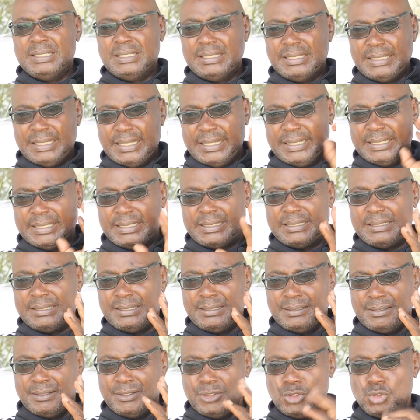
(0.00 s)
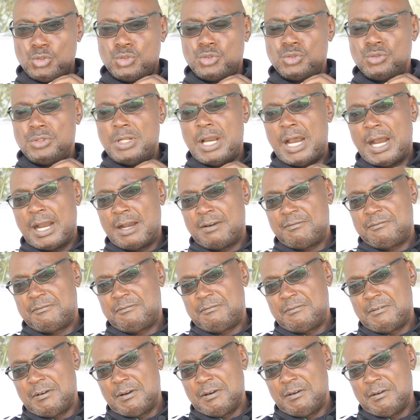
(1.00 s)
then you should have
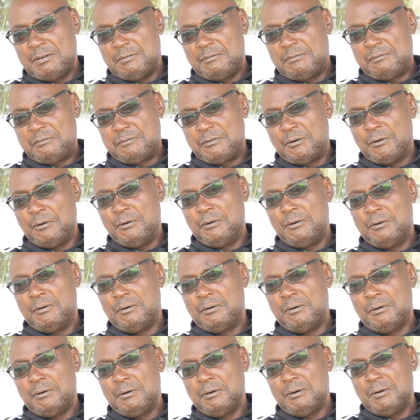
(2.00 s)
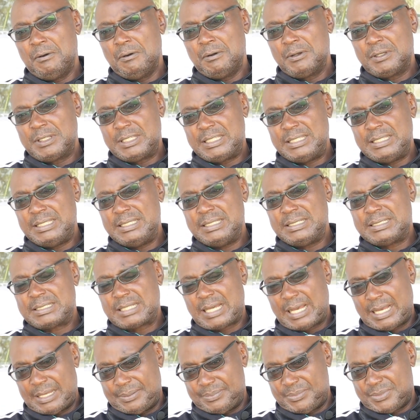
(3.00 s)
4 key
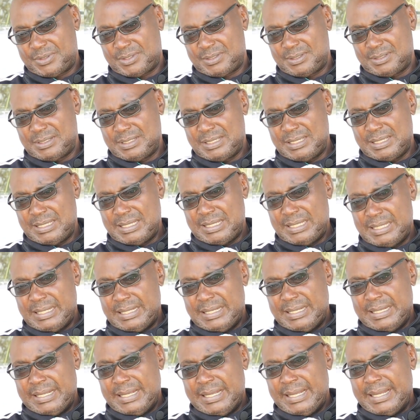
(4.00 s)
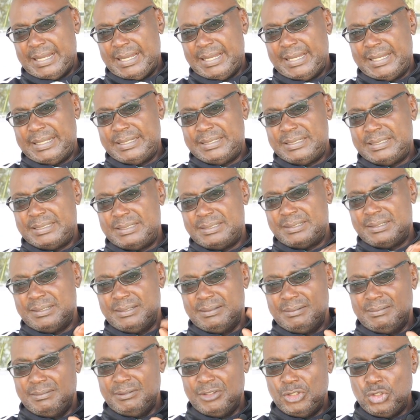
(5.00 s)
terms. And
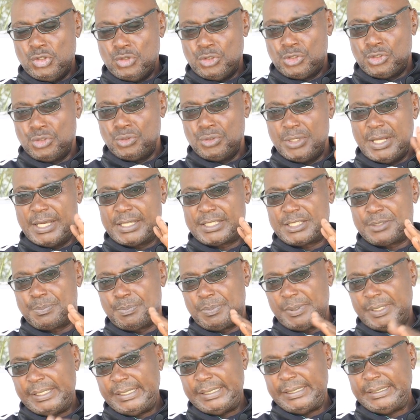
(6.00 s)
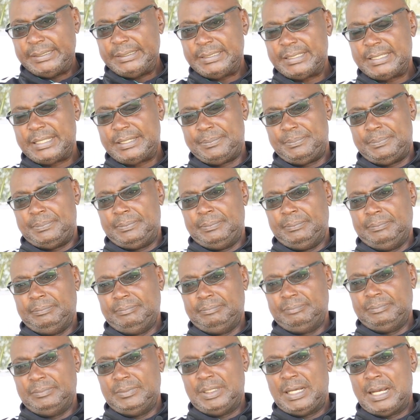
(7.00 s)
you should explain them
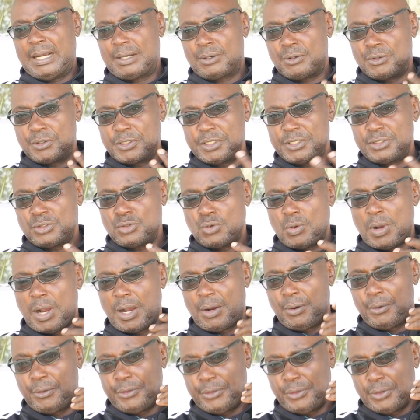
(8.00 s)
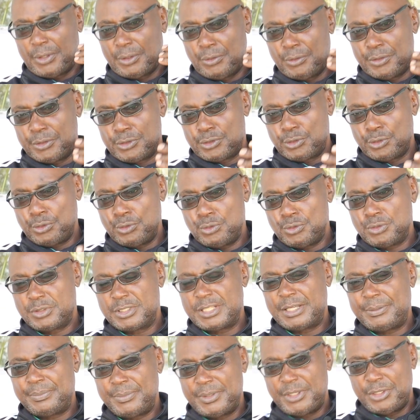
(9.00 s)
according to how you are going to use
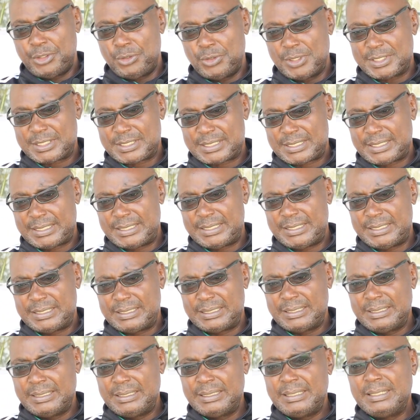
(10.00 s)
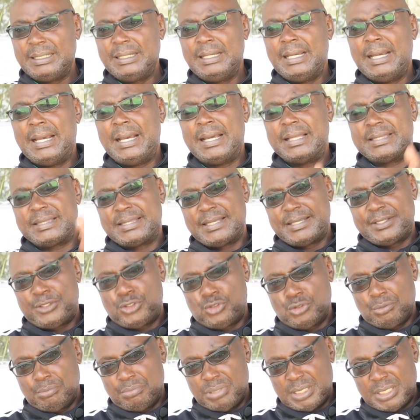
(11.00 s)
them in your study. And they
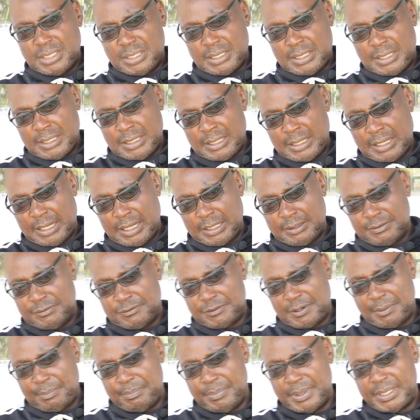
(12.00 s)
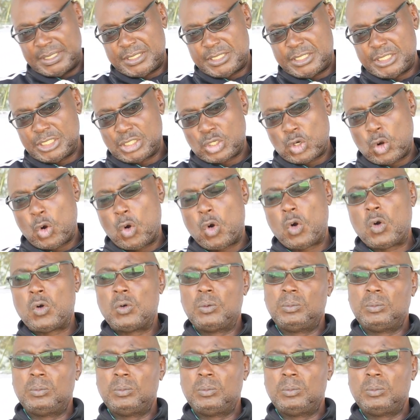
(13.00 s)
should be alphabetical,